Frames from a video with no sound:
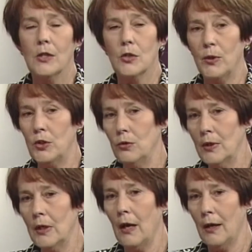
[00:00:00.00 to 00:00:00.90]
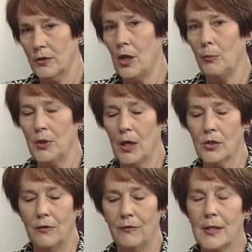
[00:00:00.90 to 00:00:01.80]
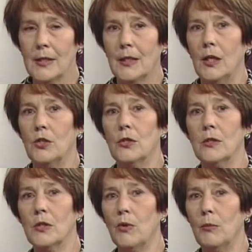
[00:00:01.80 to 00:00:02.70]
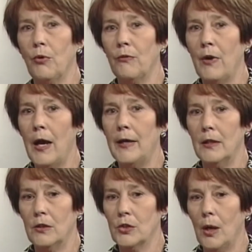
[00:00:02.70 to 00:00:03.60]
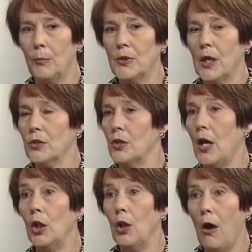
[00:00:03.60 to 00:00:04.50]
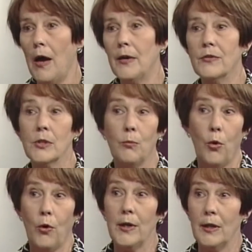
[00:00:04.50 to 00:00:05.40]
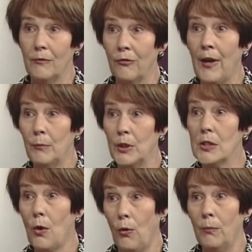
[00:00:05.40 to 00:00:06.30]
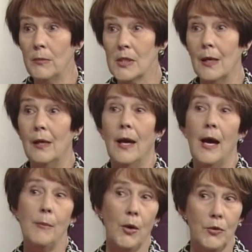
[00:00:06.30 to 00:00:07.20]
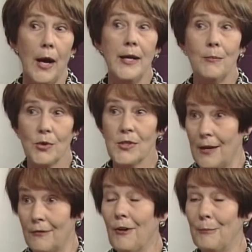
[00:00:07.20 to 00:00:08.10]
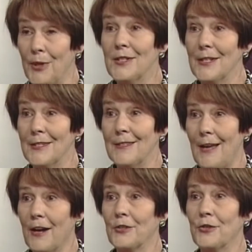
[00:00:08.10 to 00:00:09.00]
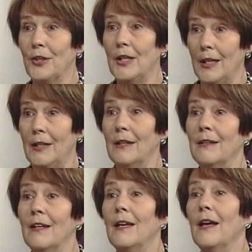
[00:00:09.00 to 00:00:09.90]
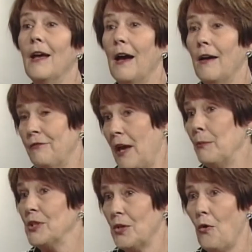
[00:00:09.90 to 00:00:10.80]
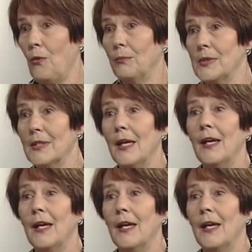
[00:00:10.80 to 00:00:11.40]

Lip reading: So we do child protection investigations. We provide in child protection a lot of support in families' homes. About 90% of our business is actually in families' homes.